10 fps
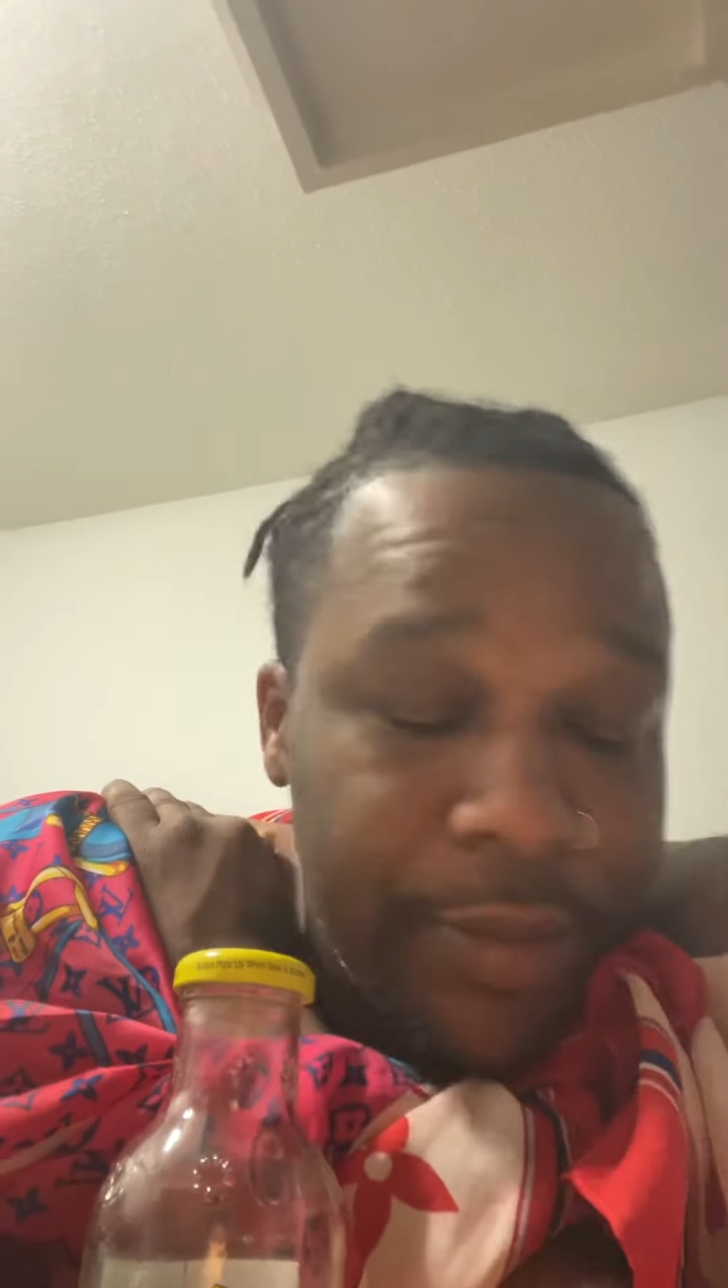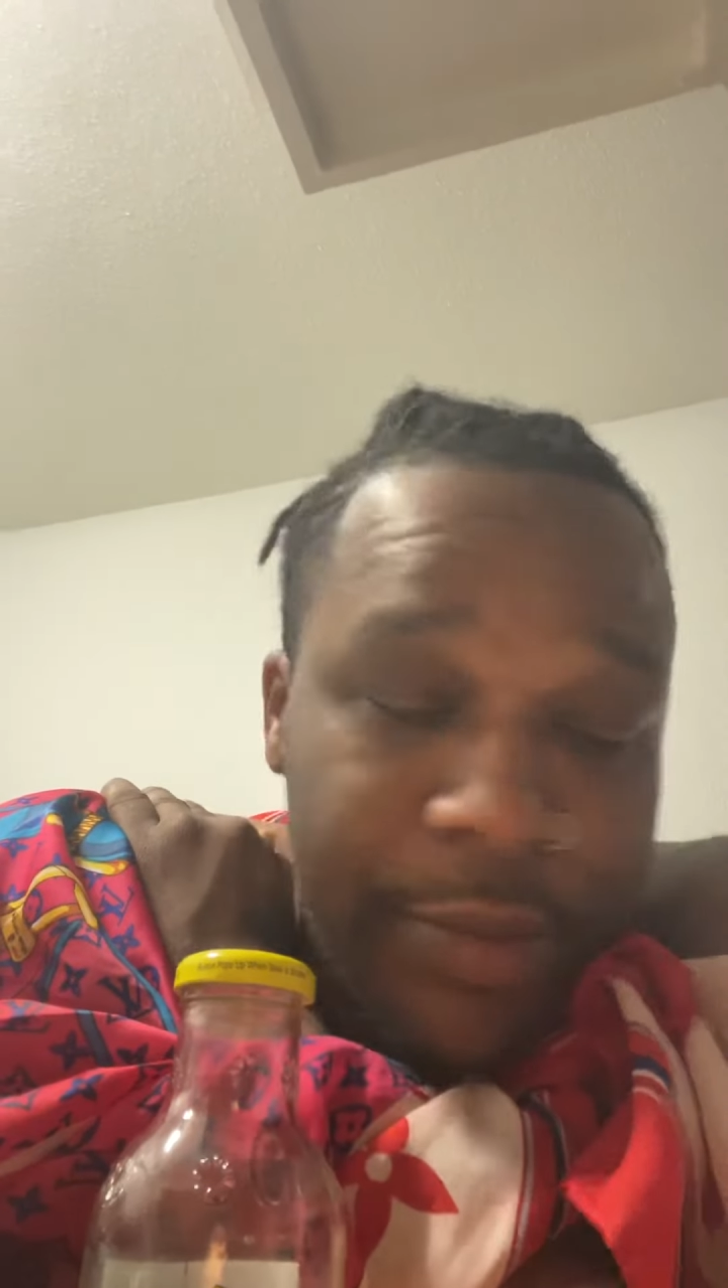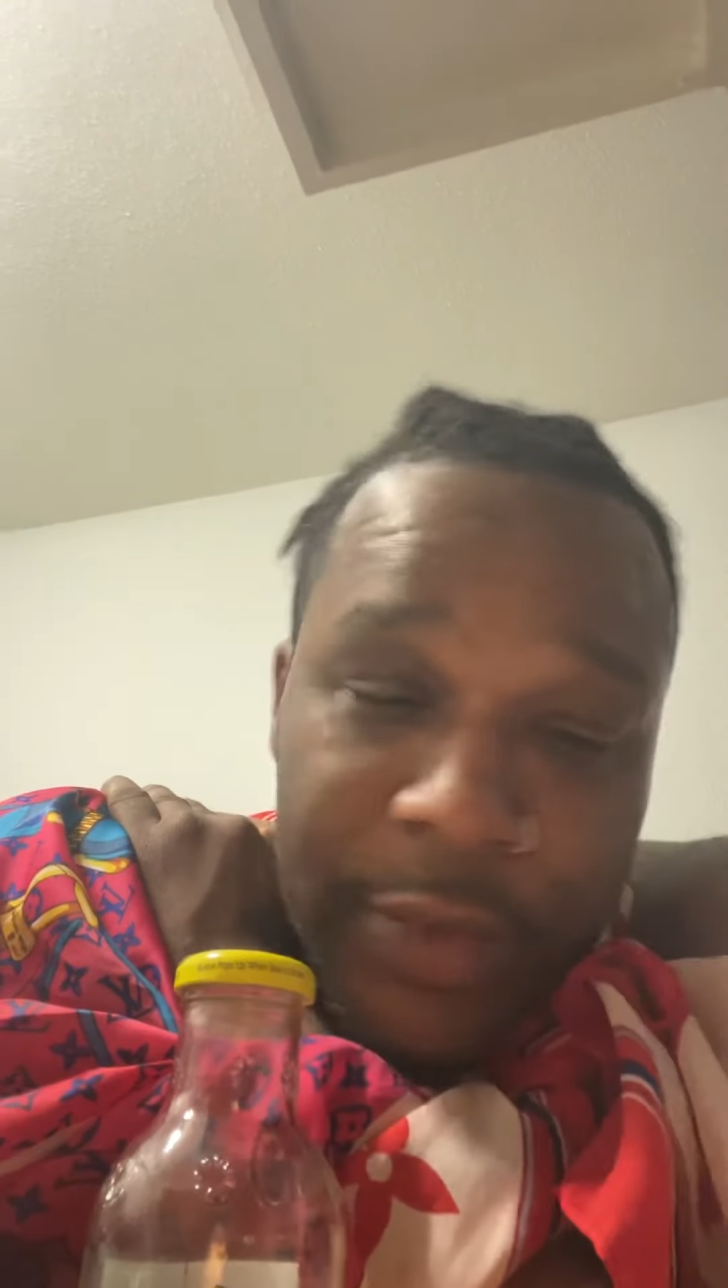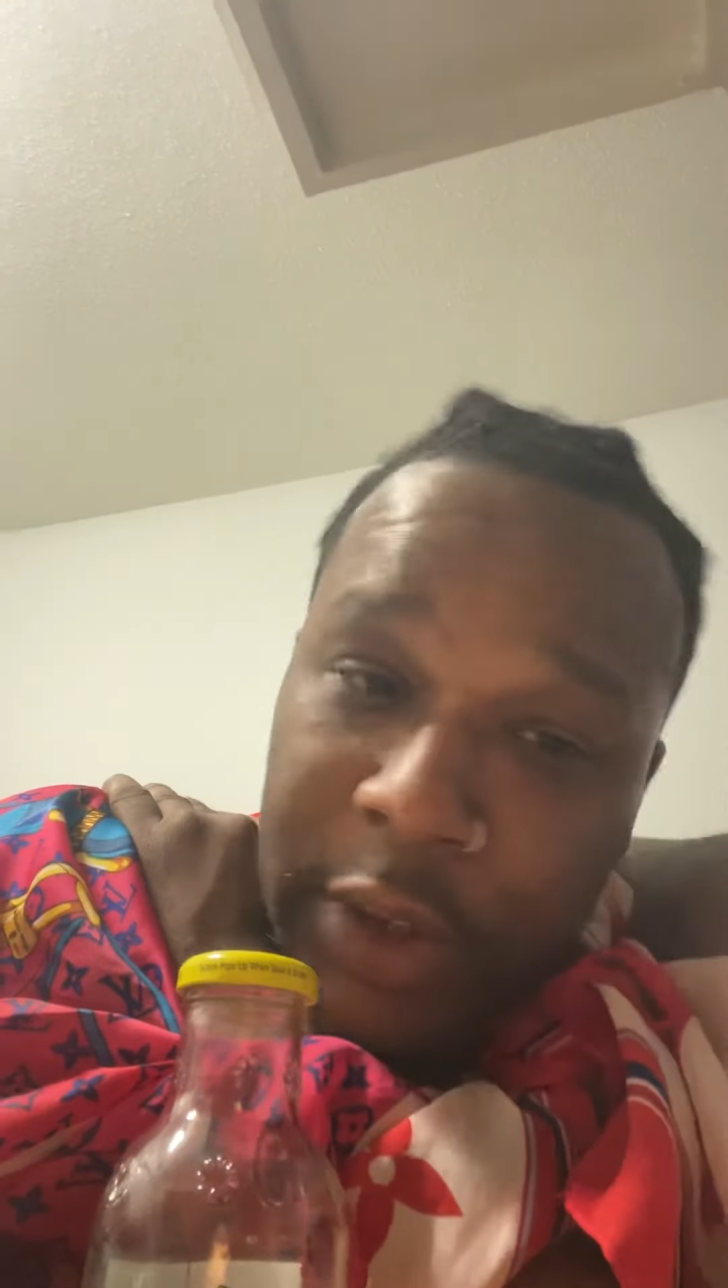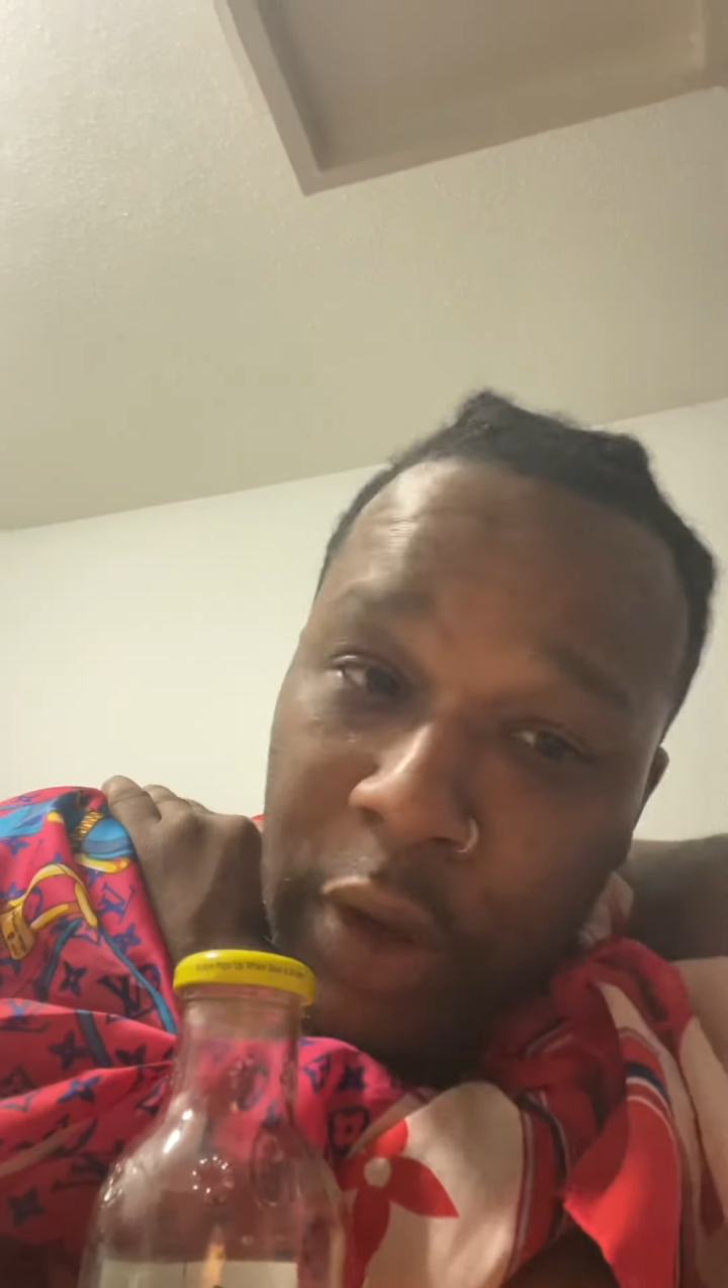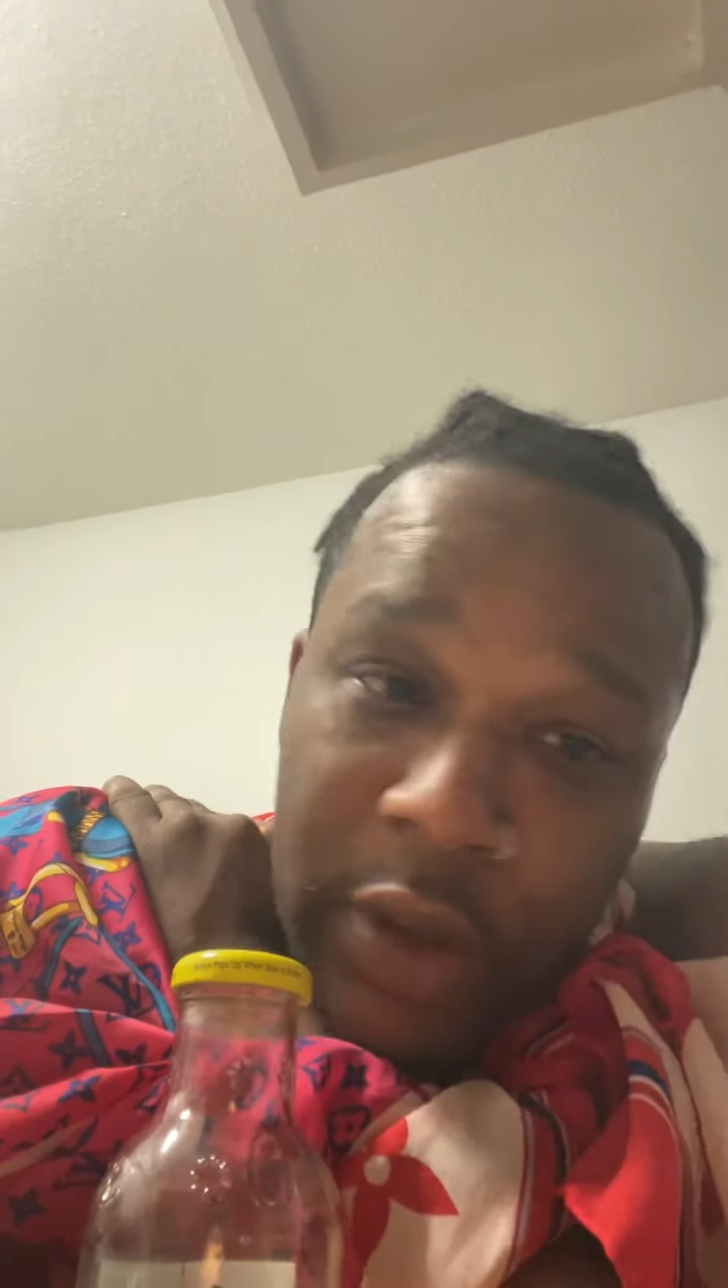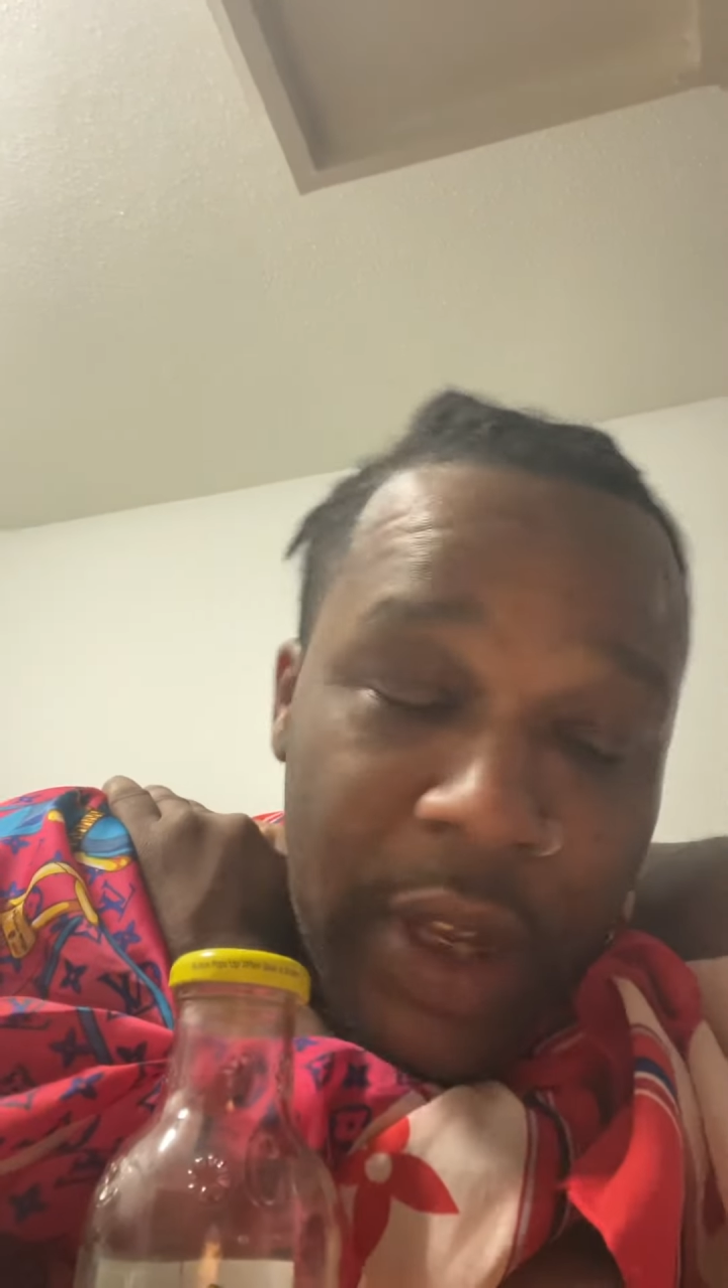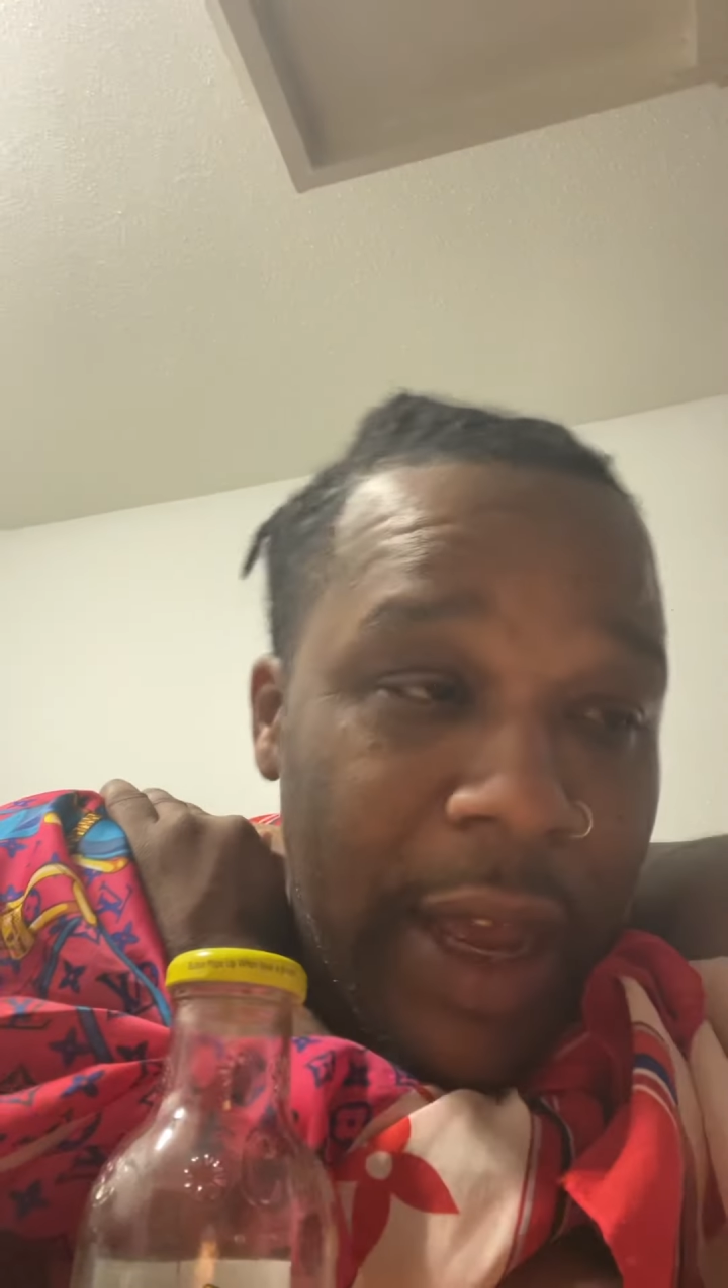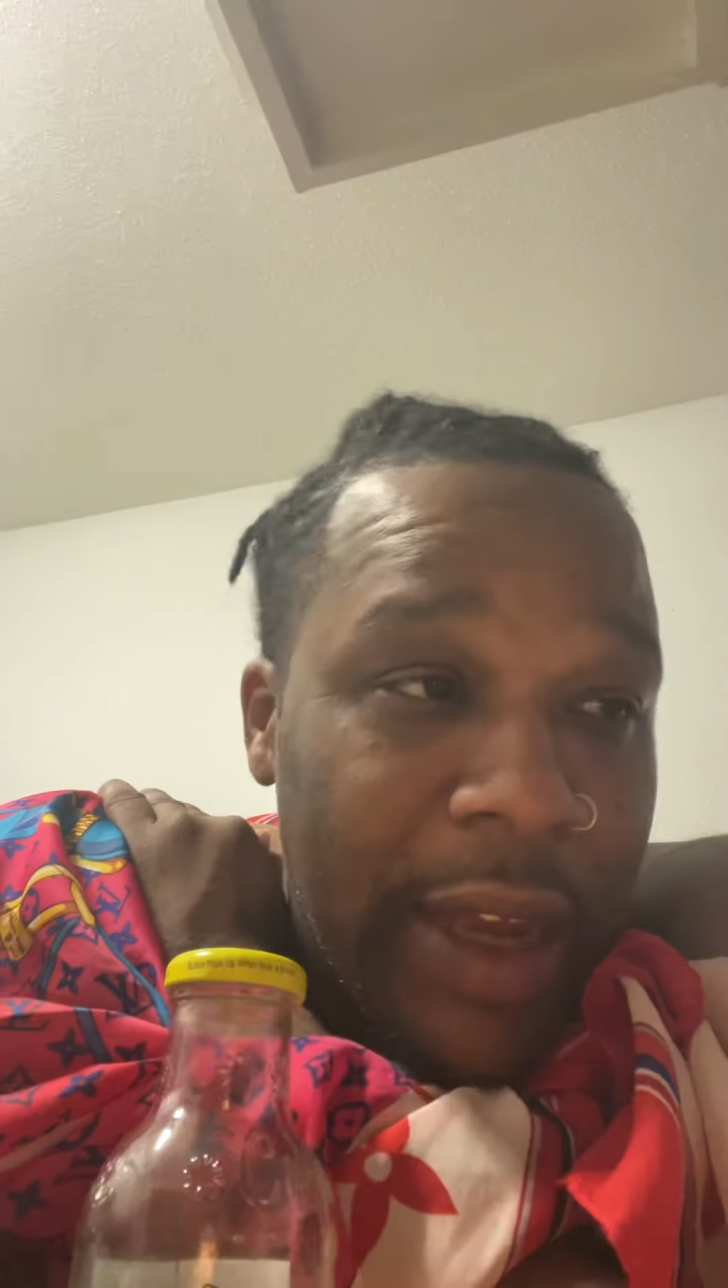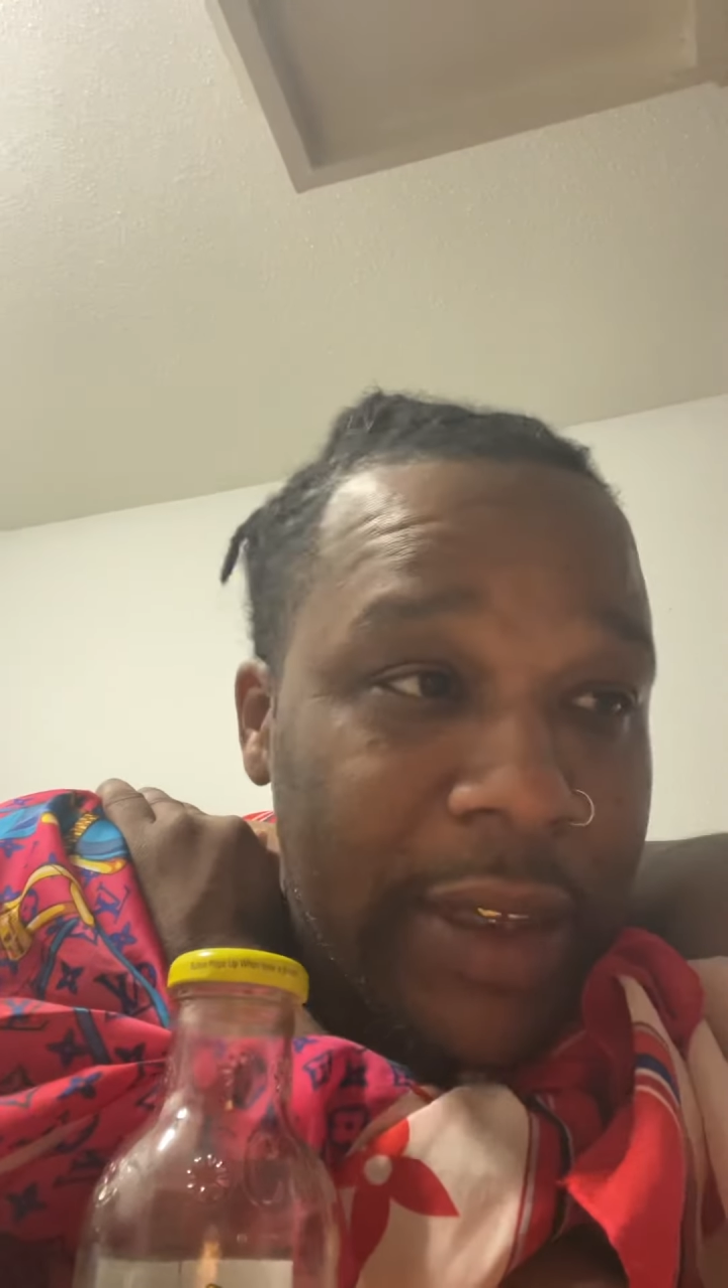It's the only
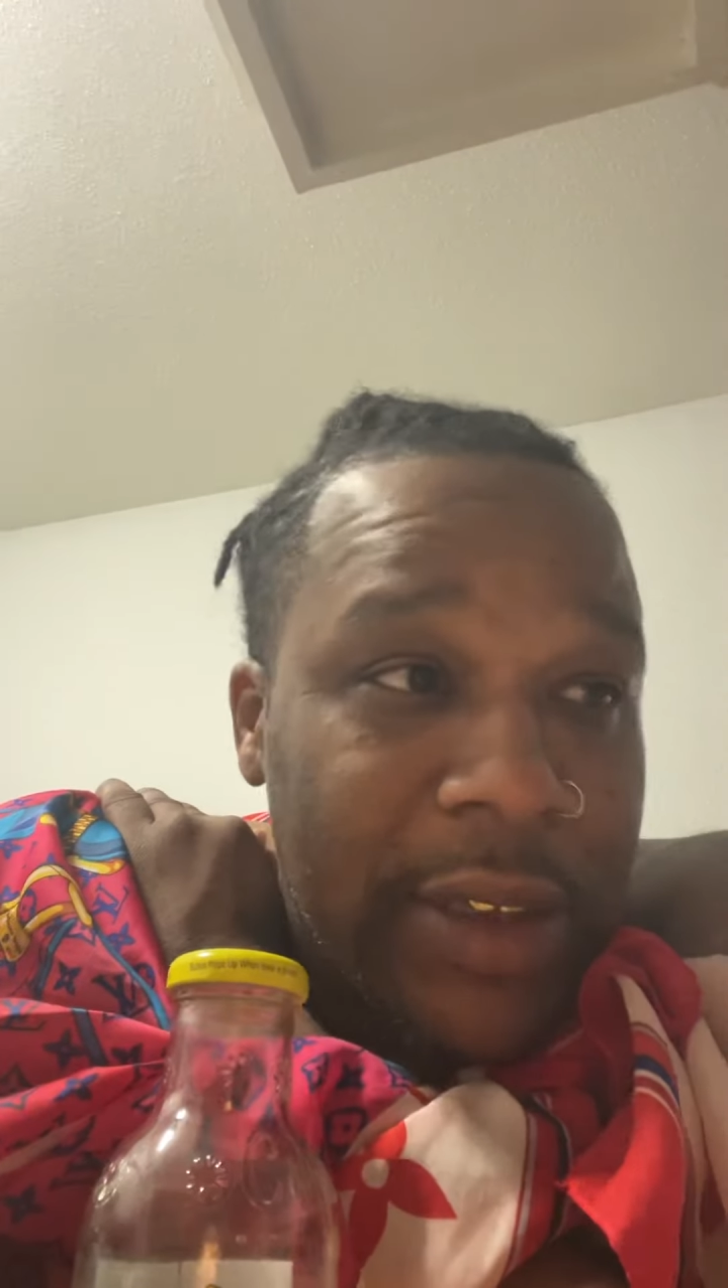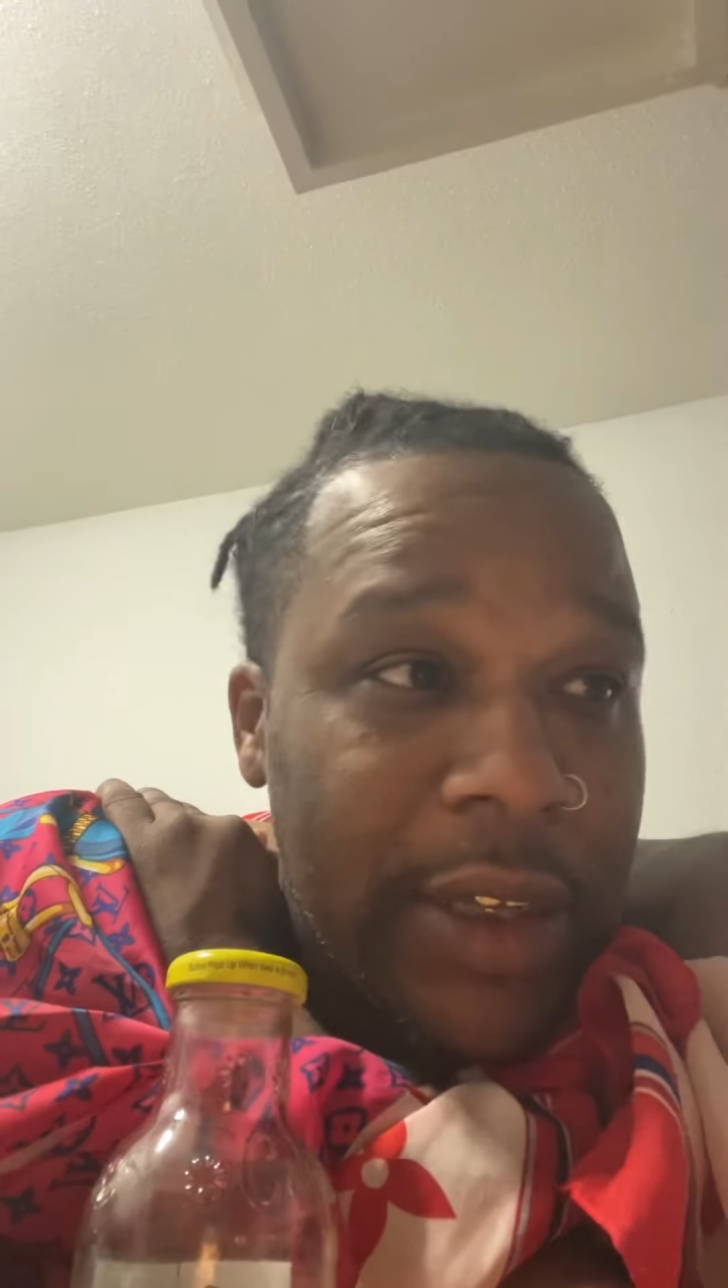thing I can